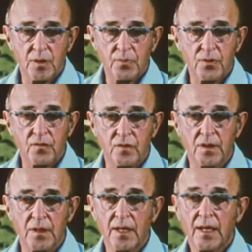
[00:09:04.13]
or
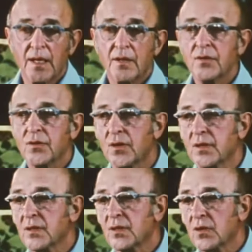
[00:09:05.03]
approval,
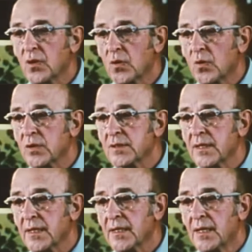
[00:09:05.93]
toward
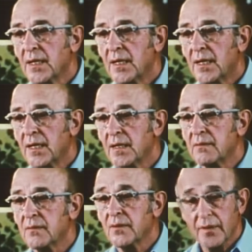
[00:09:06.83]
goals that
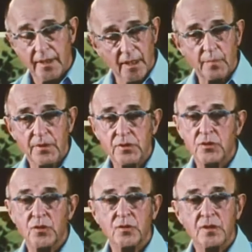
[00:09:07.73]
the therapist
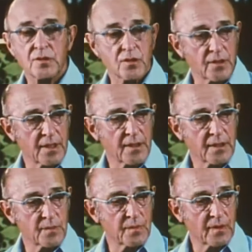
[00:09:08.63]
chooses or that
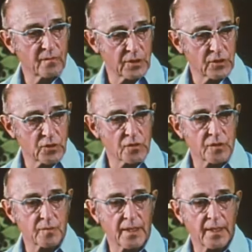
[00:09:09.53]
have been
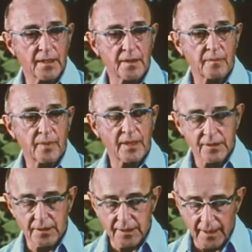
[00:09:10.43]
chosen by
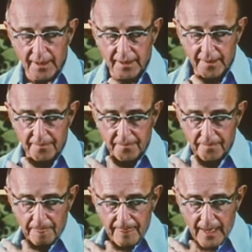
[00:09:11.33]
society.
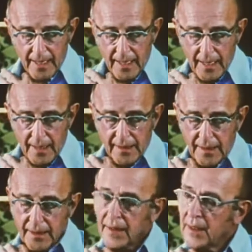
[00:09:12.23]
And
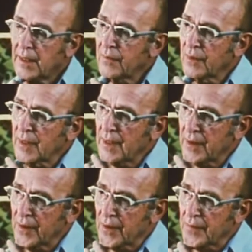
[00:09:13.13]
yet, even
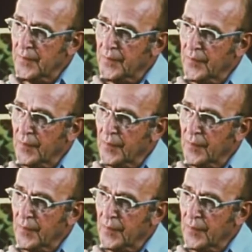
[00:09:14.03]
here,